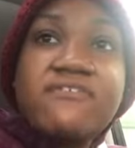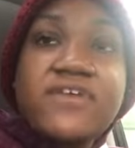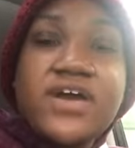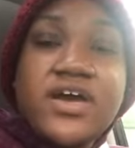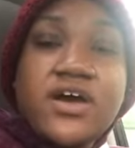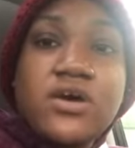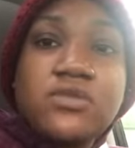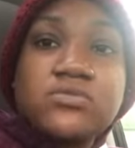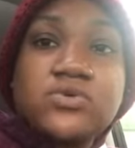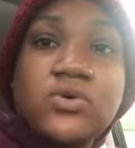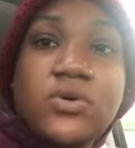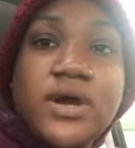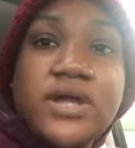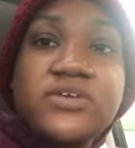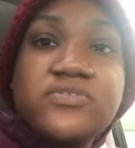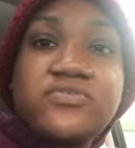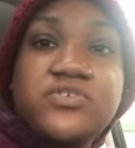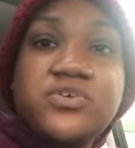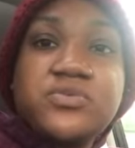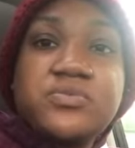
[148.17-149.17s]
helped quite
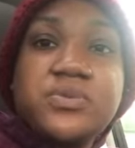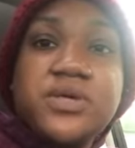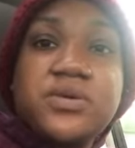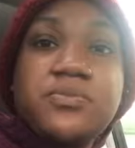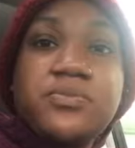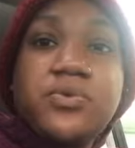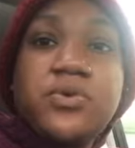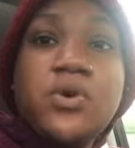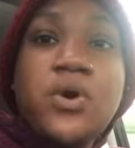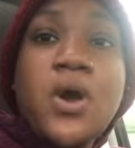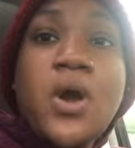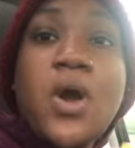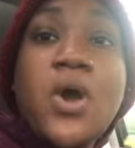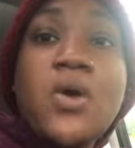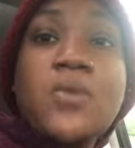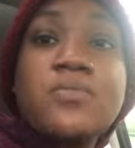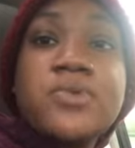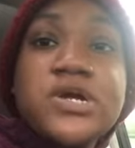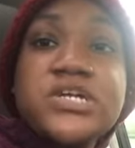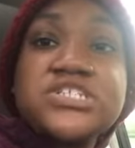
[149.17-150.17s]
a few people
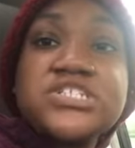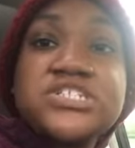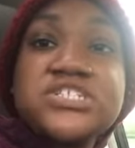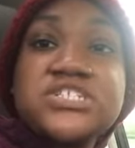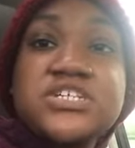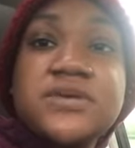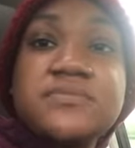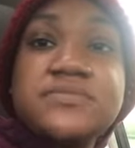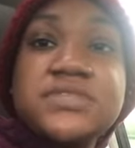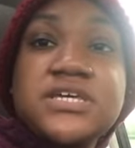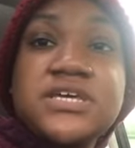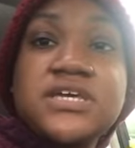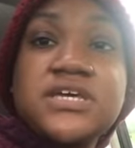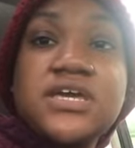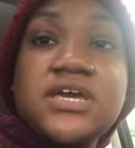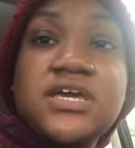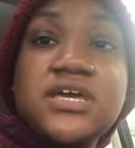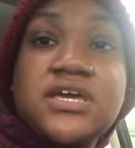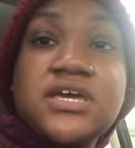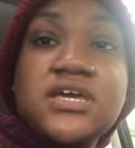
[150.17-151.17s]
purchase something
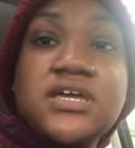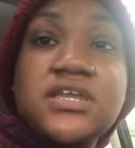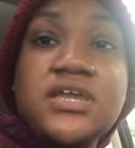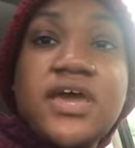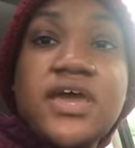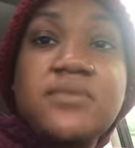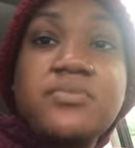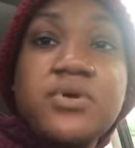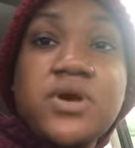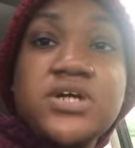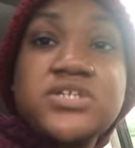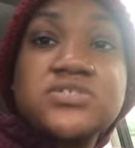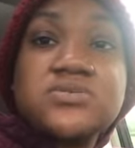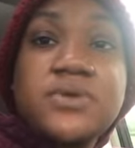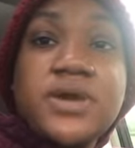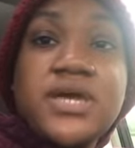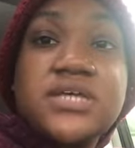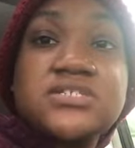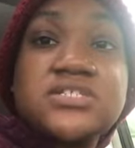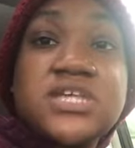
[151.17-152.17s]
in a price
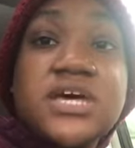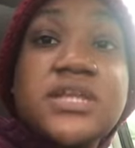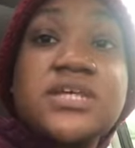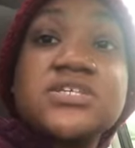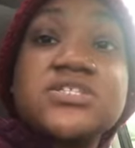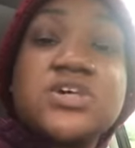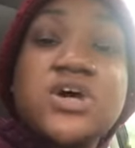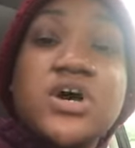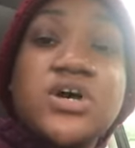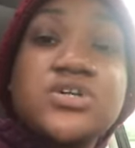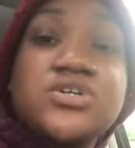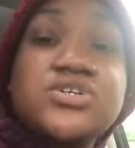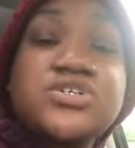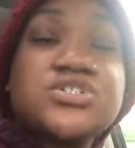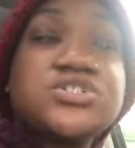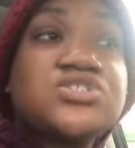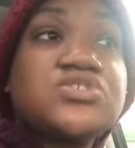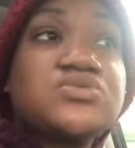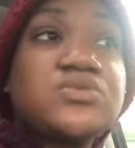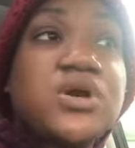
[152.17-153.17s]
range that is
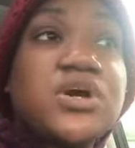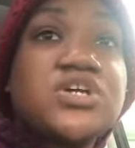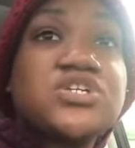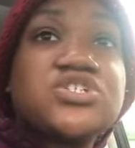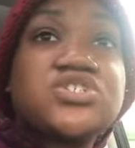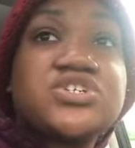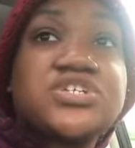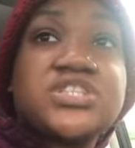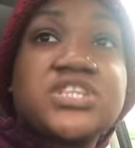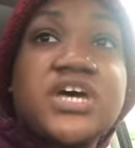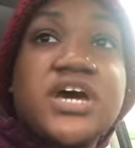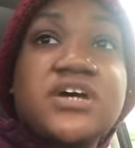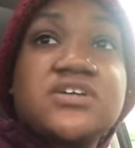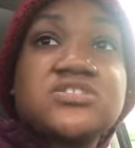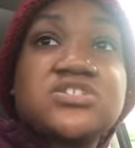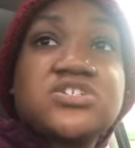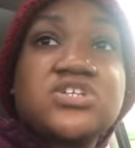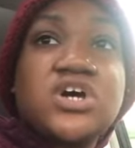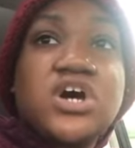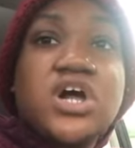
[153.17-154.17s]
under
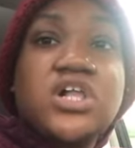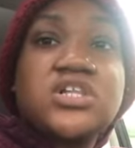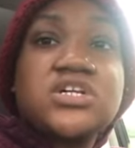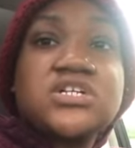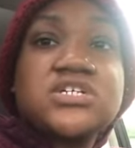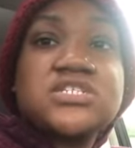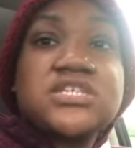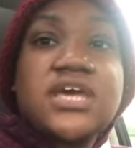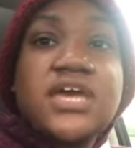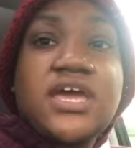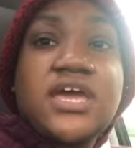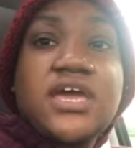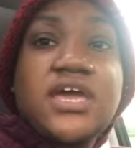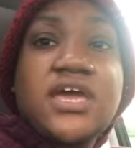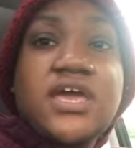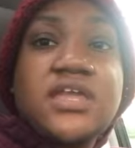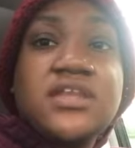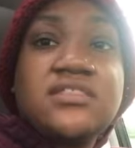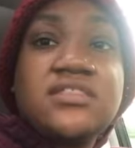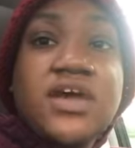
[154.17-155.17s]
$200,000,
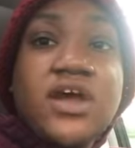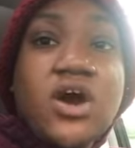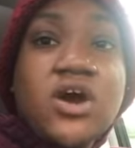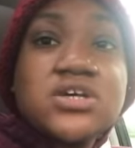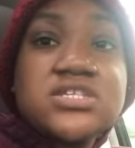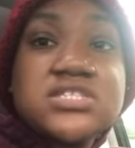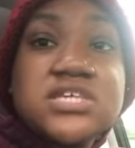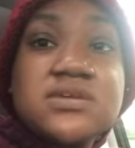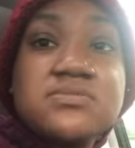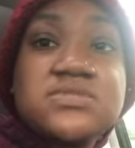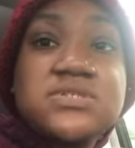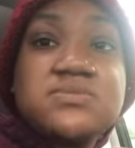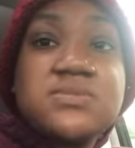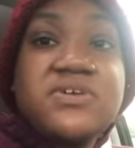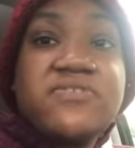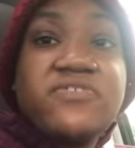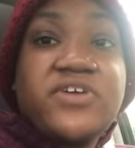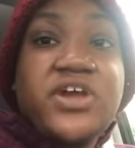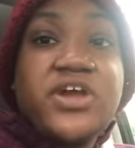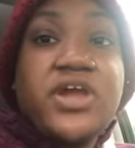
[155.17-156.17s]
and they all seem to
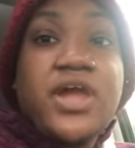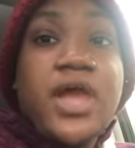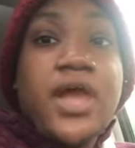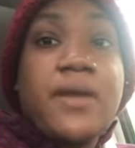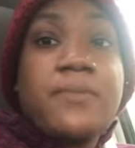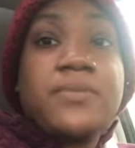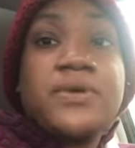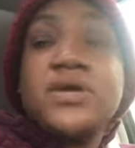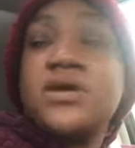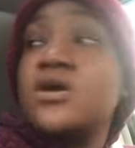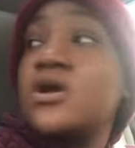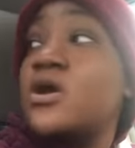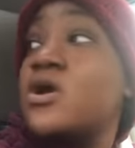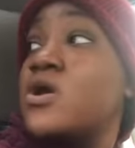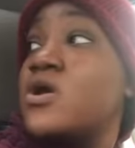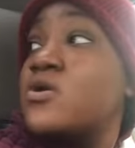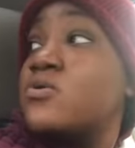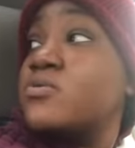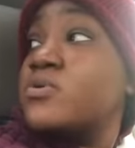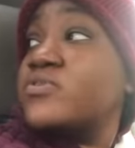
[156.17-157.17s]
be very happy
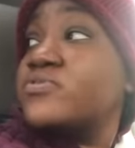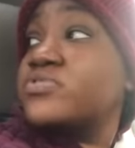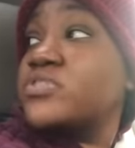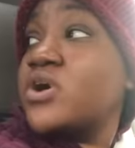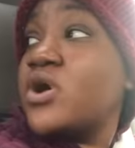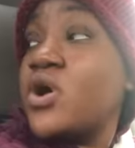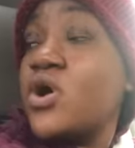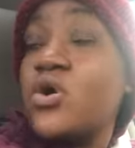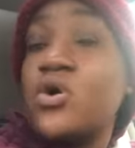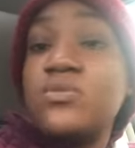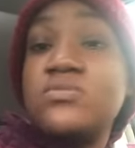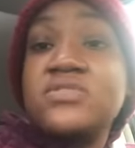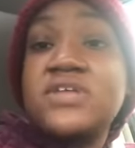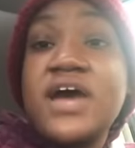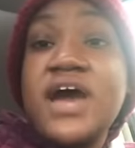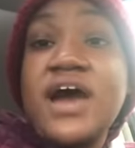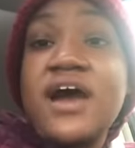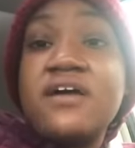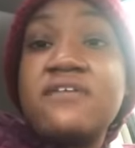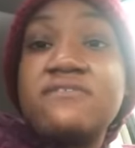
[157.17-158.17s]
with the home
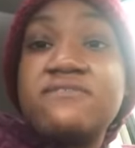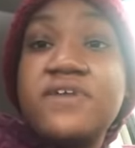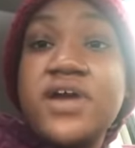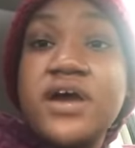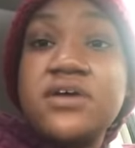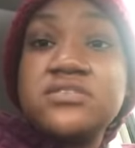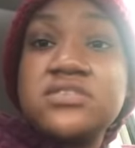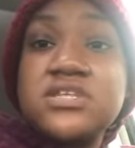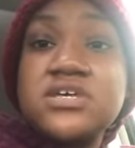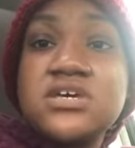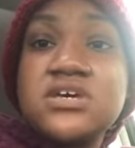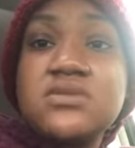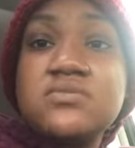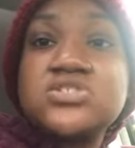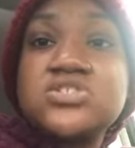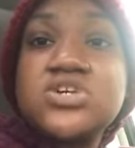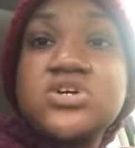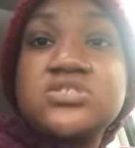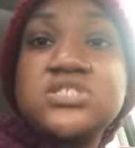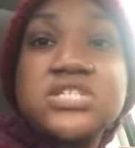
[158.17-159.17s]
that I found them.
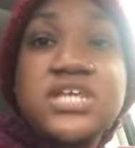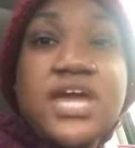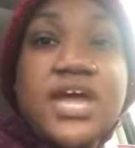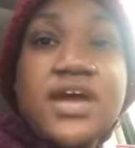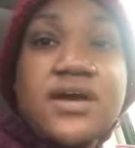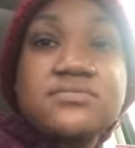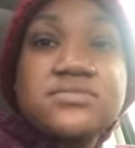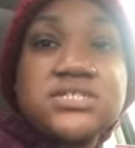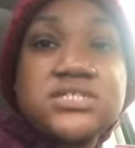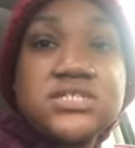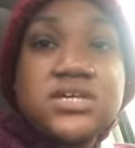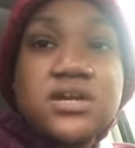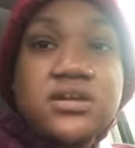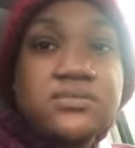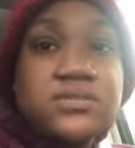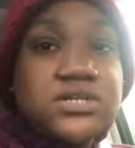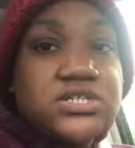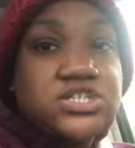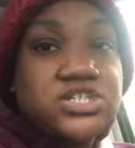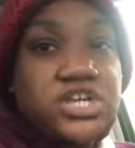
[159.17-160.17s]
So today I'm just going
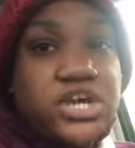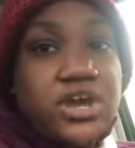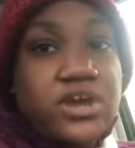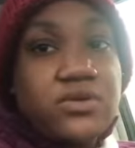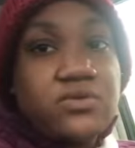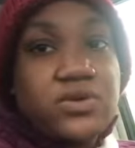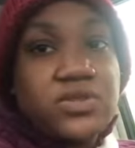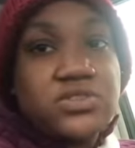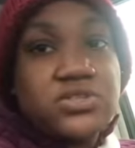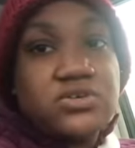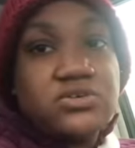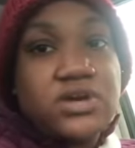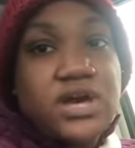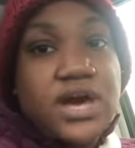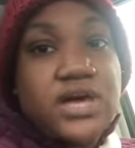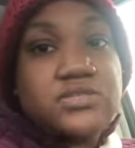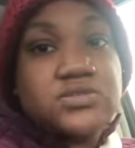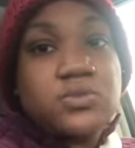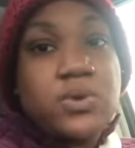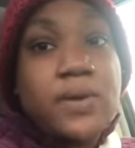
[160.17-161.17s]
to be sharing with you
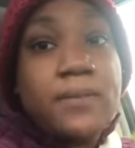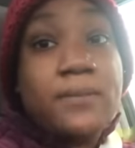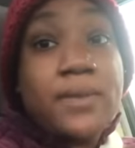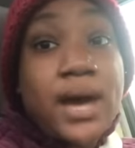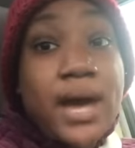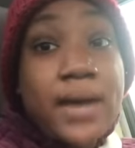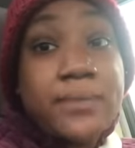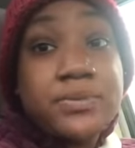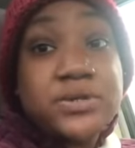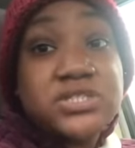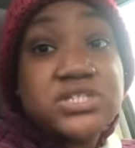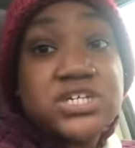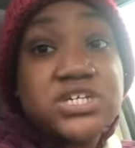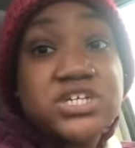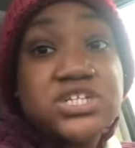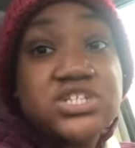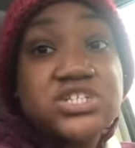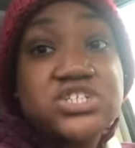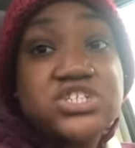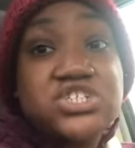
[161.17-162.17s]
guys what my
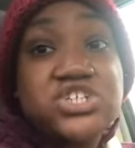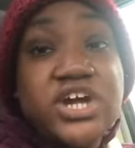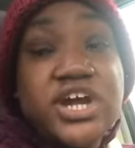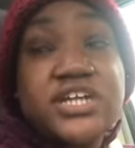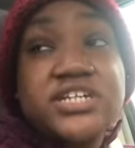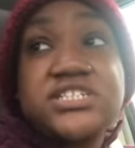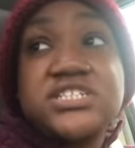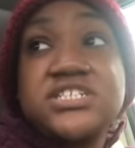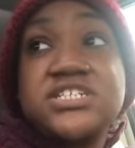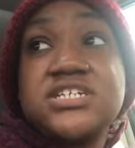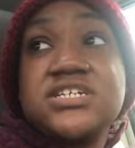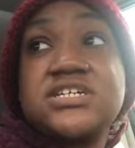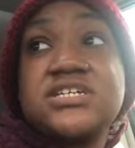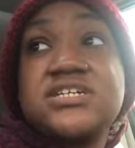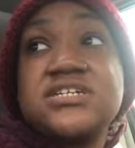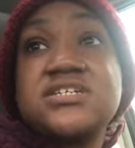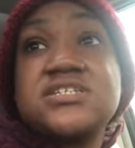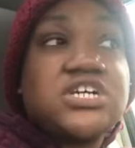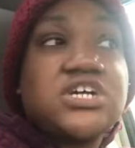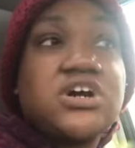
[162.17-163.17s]
particular strategy
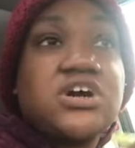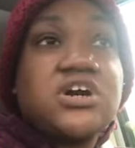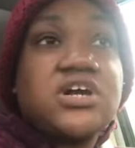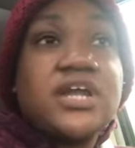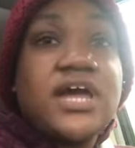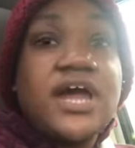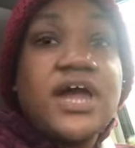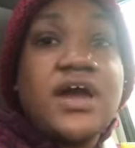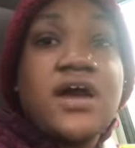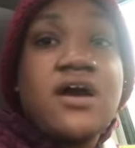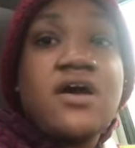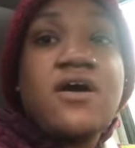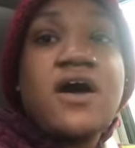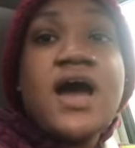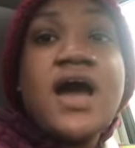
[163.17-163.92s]
is on how